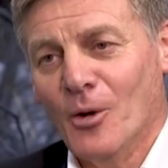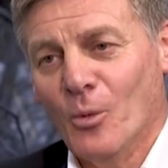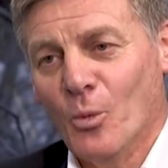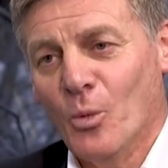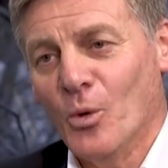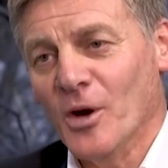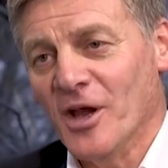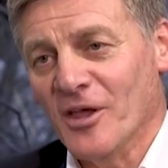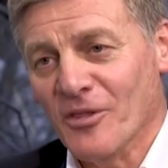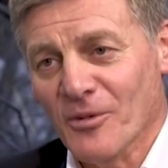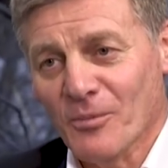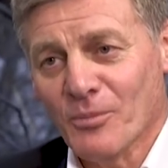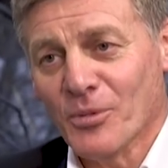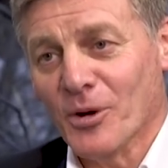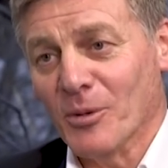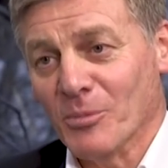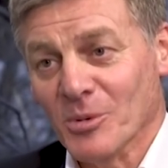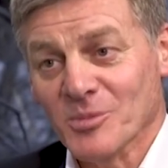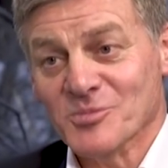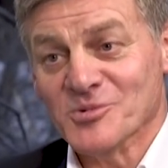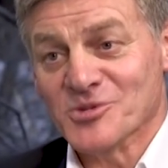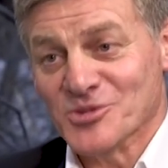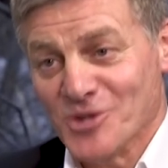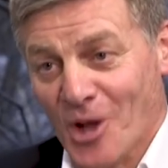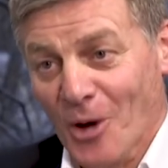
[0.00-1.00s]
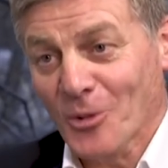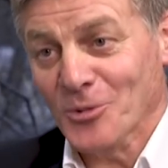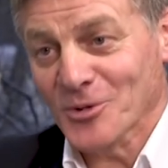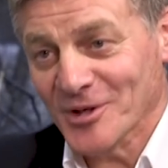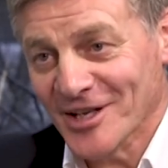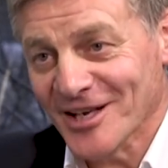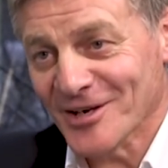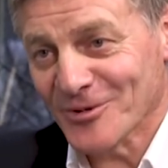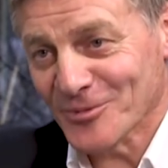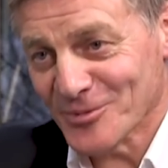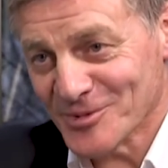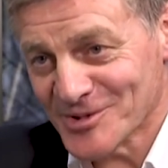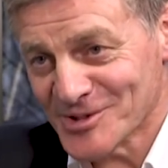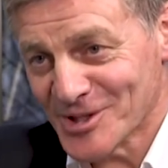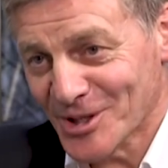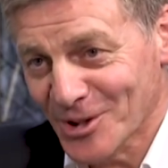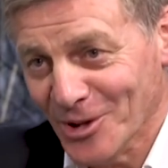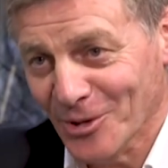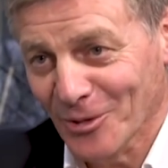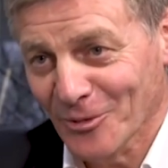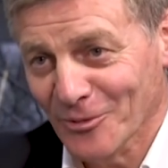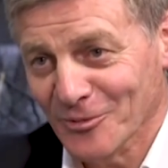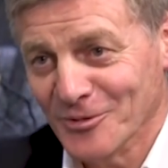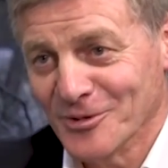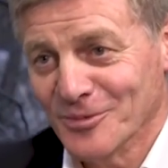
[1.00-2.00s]
where the problems don't get
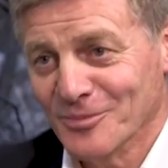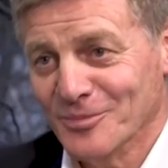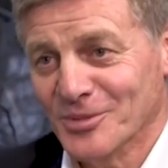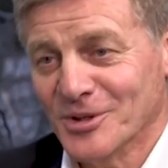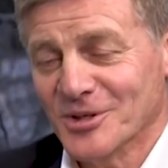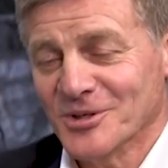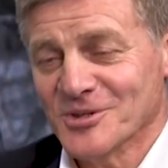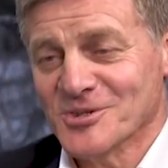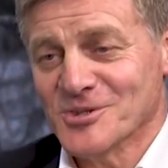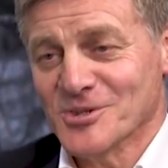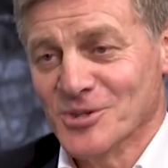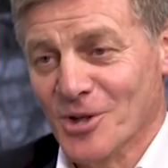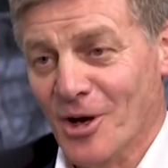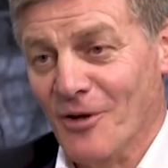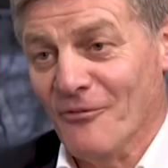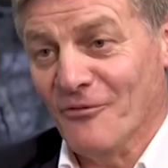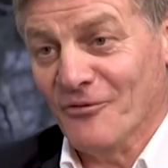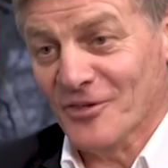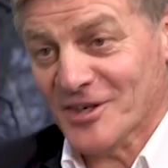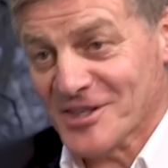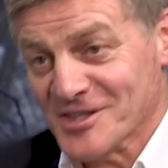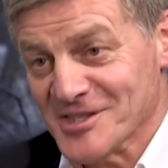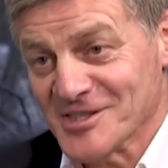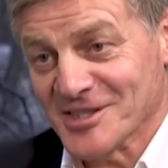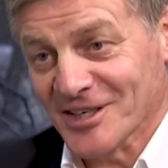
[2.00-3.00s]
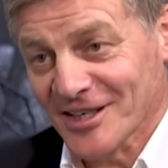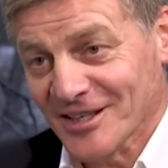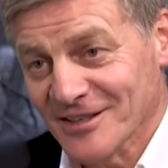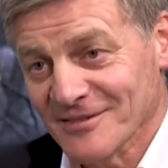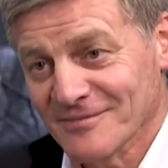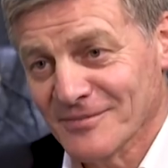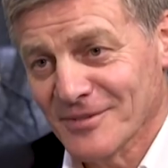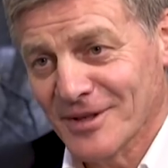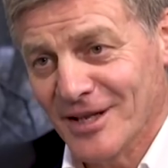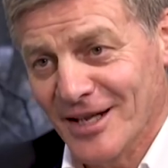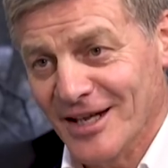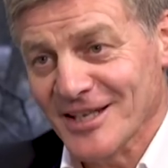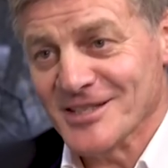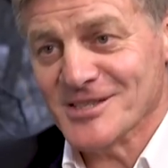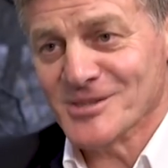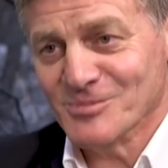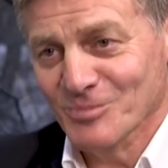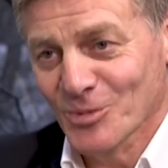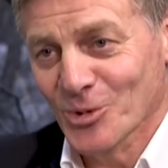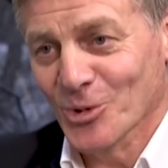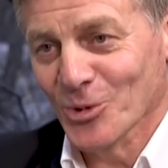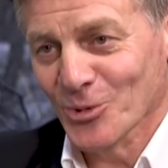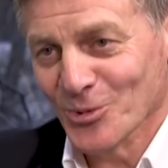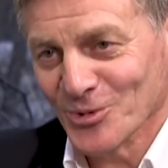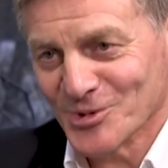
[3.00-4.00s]
resolved, because not fixing it gets
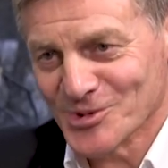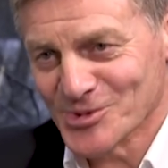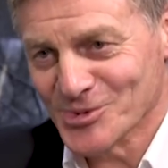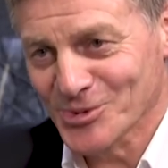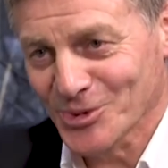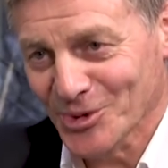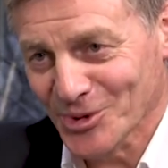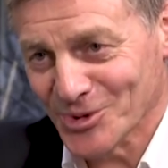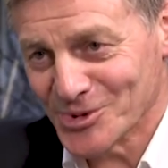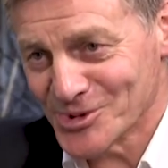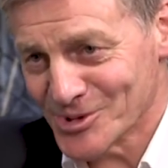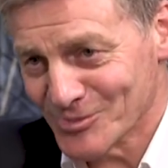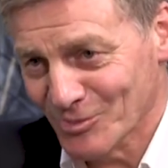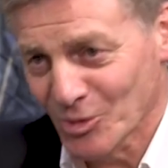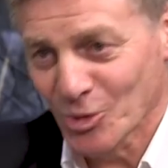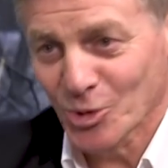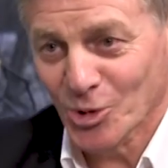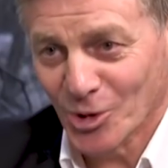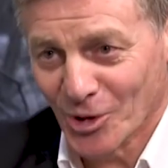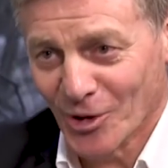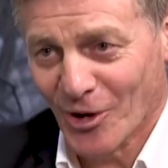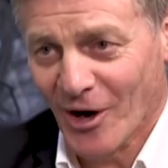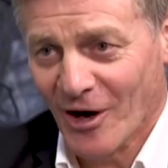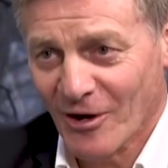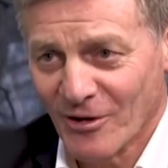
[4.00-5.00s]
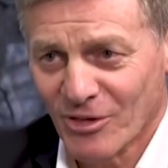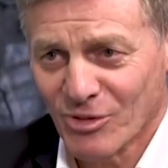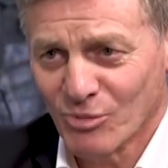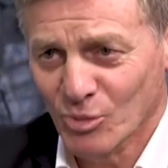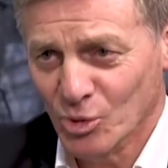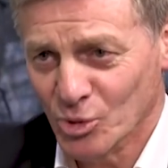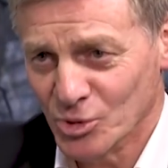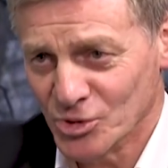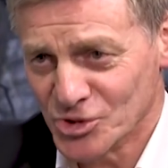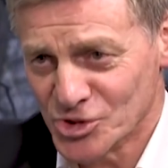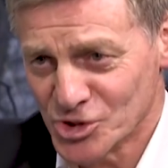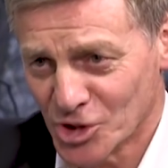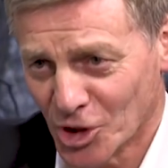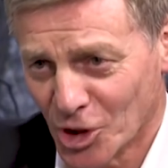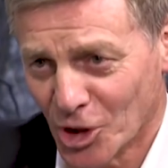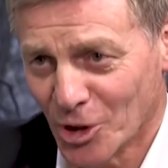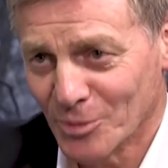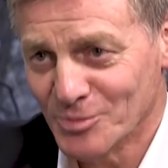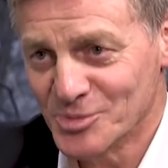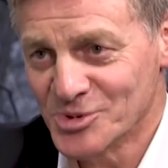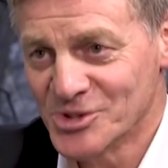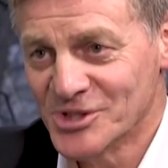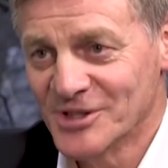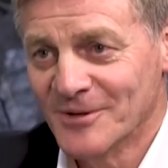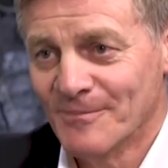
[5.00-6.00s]
more resource, more growth, more
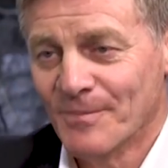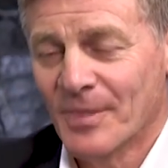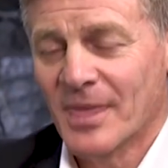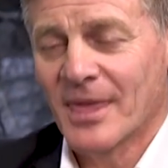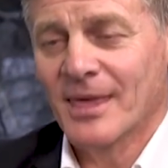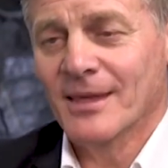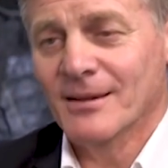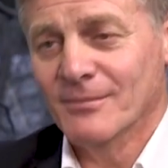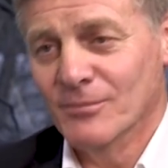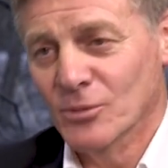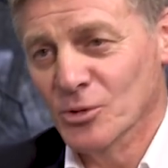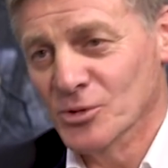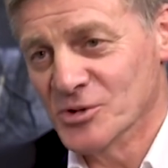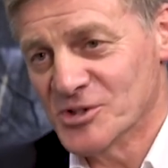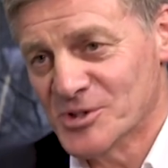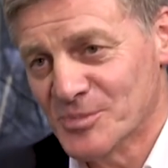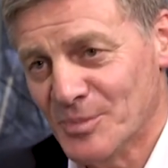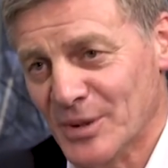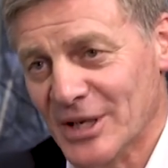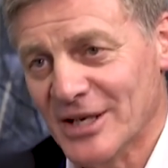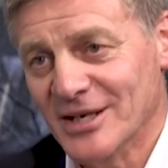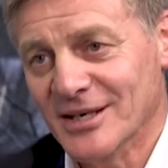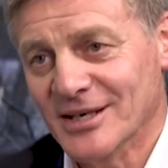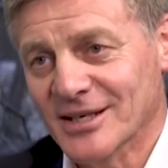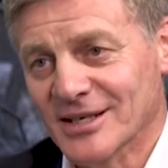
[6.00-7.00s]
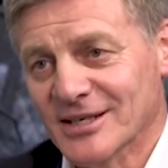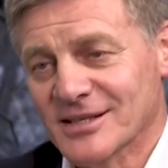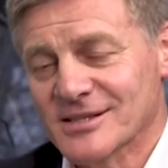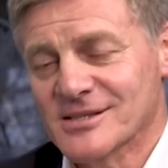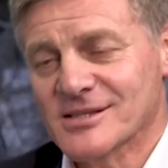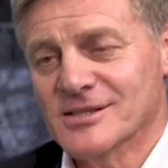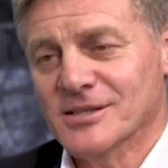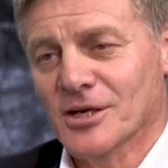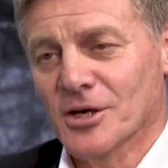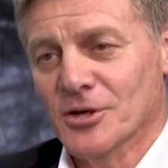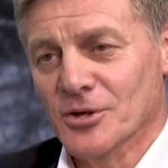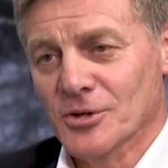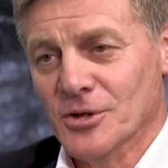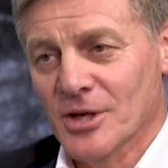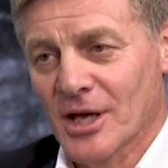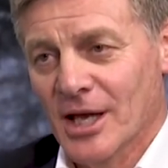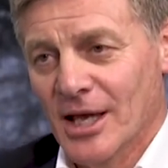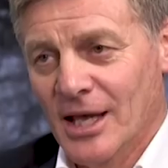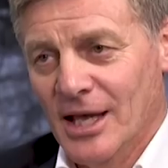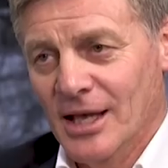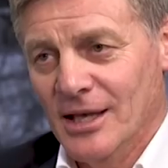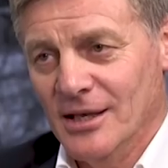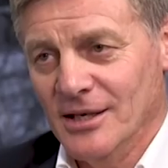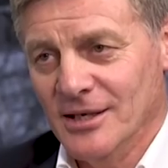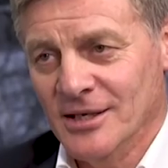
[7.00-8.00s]
jobs, more spending. So
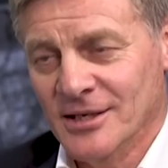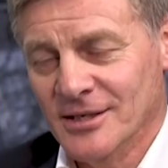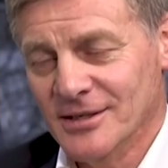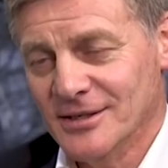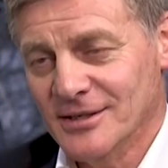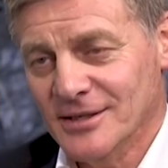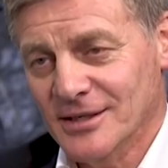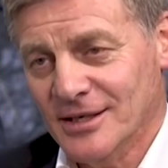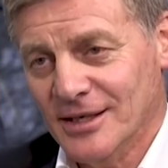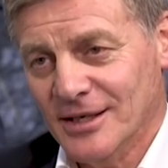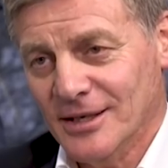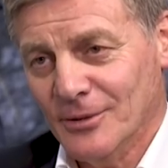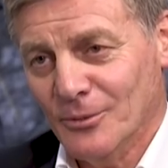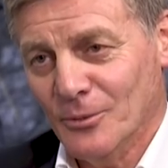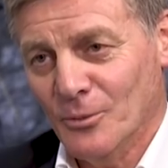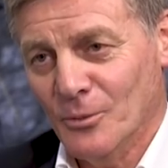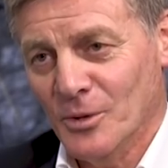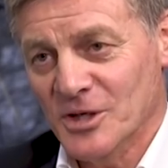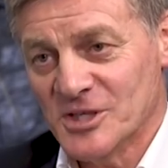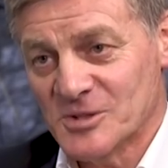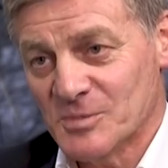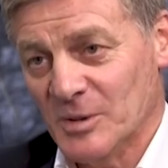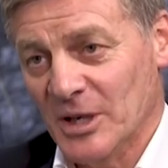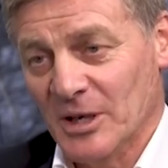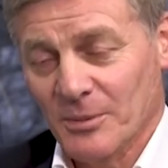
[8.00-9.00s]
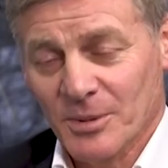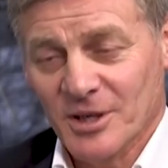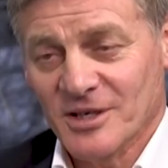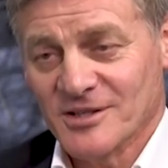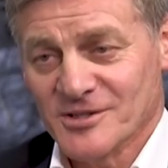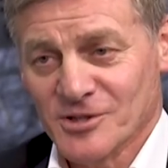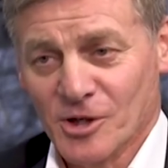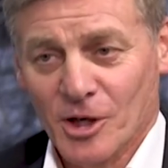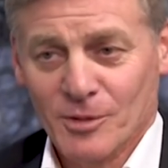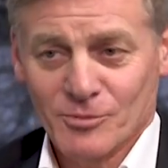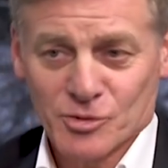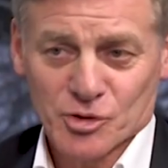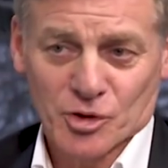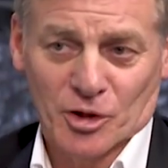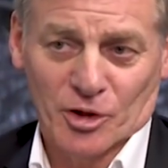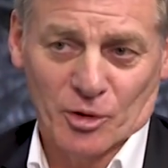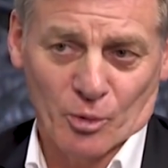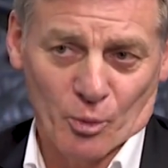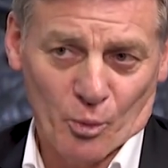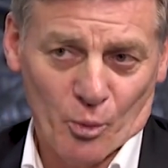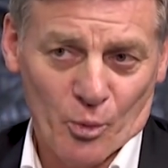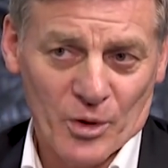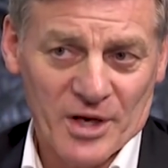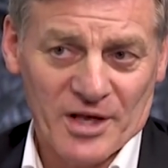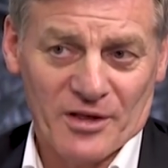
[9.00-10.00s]
we spend a bit of time trying to
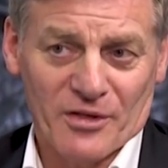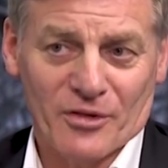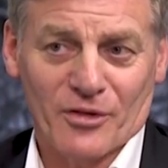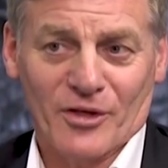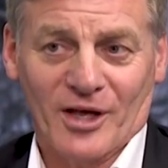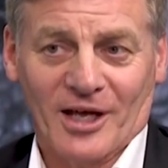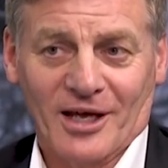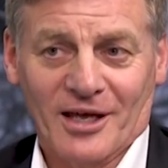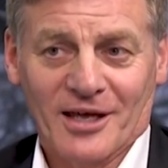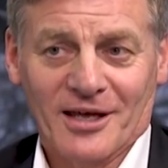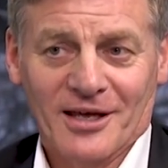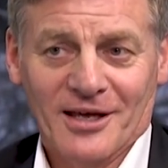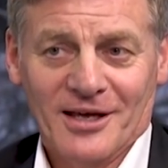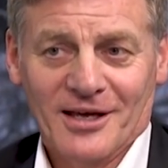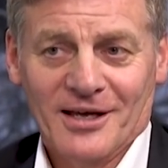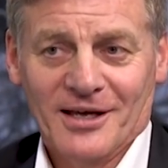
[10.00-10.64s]
rethink